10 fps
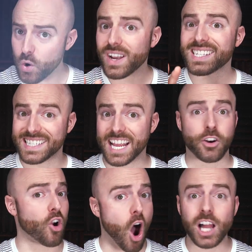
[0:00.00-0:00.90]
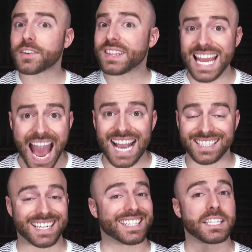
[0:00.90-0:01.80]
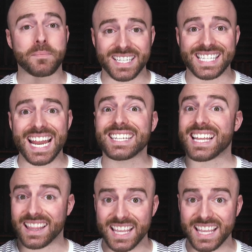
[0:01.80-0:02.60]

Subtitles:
you consider all of the accidents and mistakes that